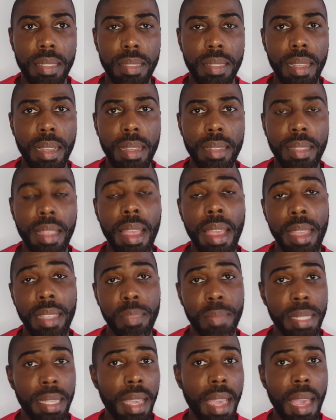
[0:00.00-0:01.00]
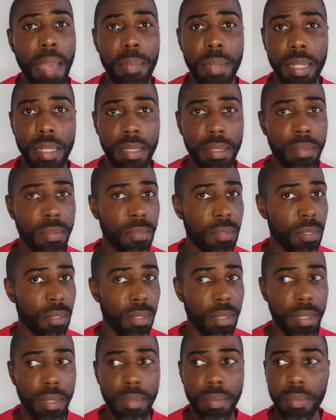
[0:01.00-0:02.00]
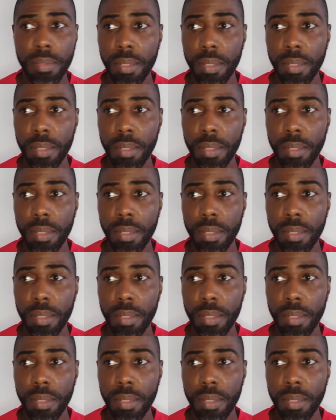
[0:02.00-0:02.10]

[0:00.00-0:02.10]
that has been happening for